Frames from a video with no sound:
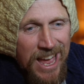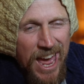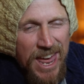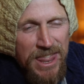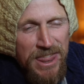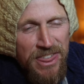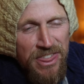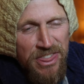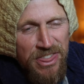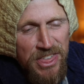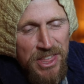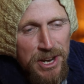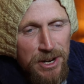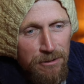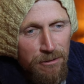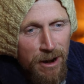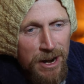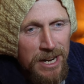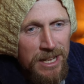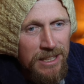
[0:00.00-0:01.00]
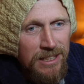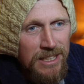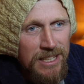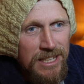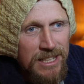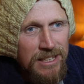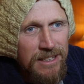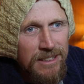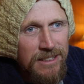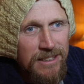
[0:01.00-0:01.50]
And
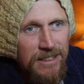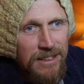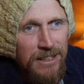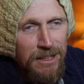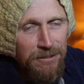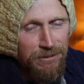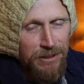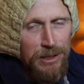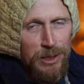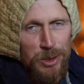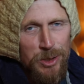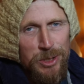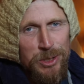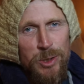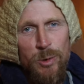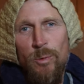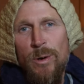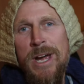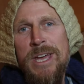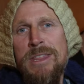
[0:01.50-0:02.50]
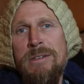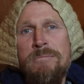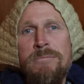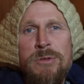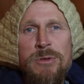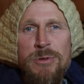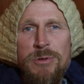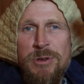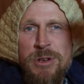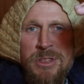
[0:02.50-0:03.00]
theoretically, if you look at the way the
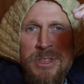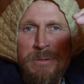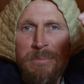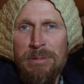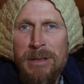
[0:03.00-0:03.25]
moon and the